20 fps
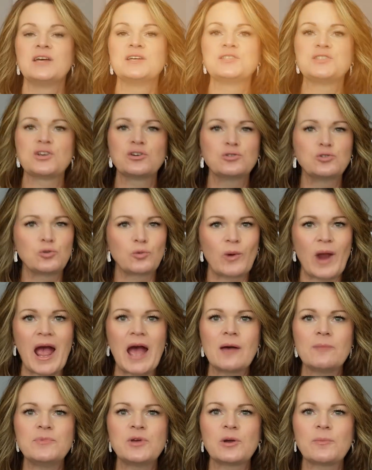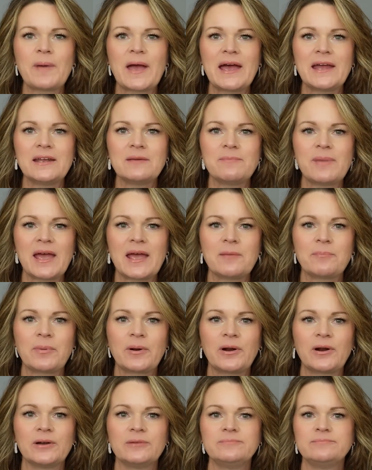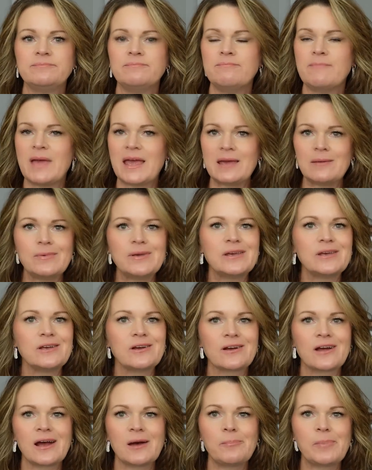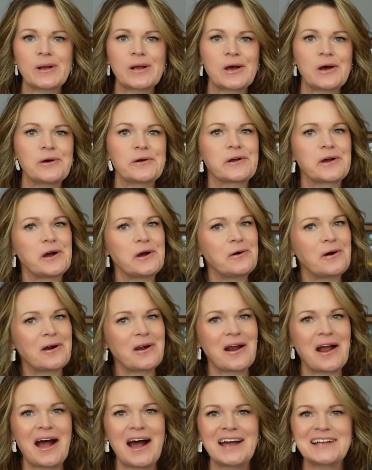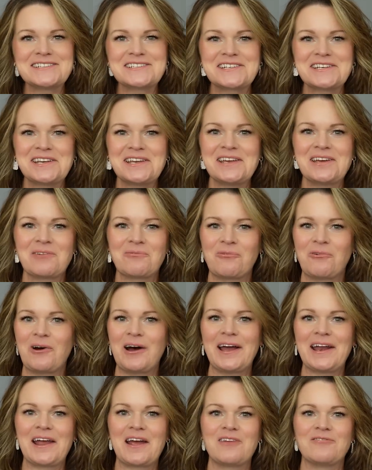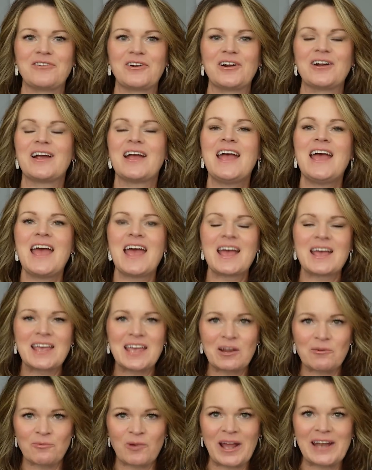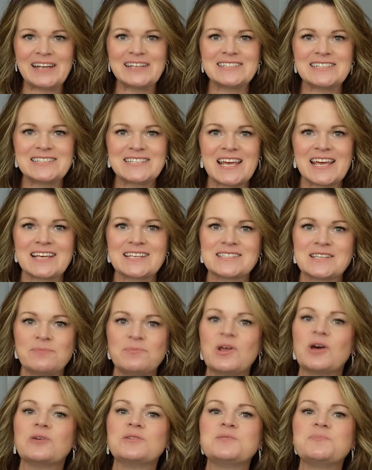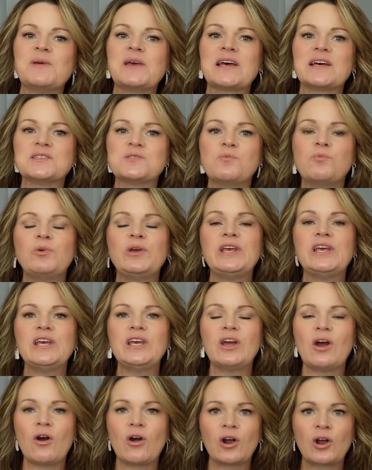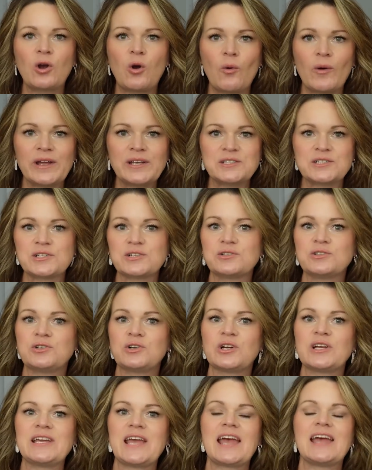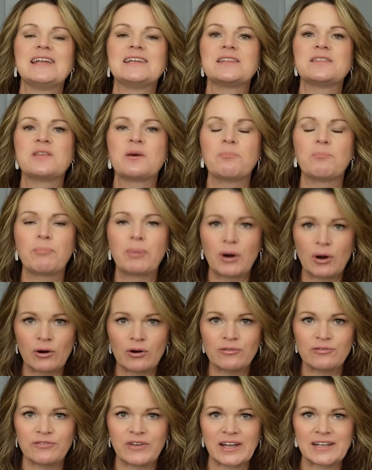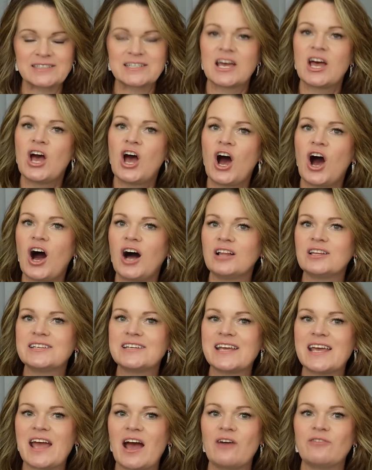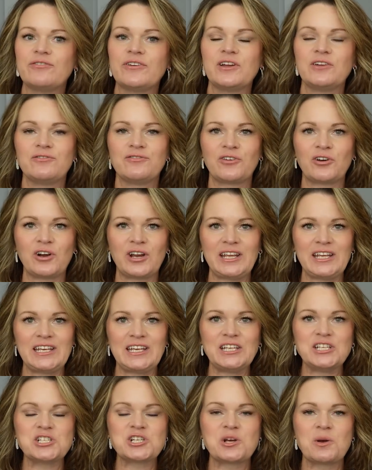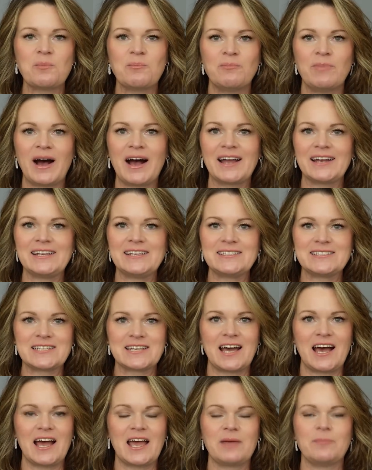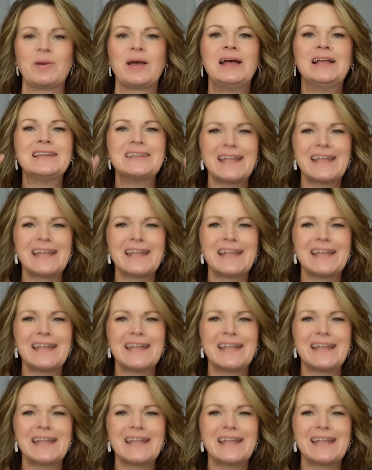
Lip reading: So grab your pen and paper, maybe your cup of cocoa or hot tea, whatever, and get ready to take some notes because we are going to create the perfect holiday outfit for each body type.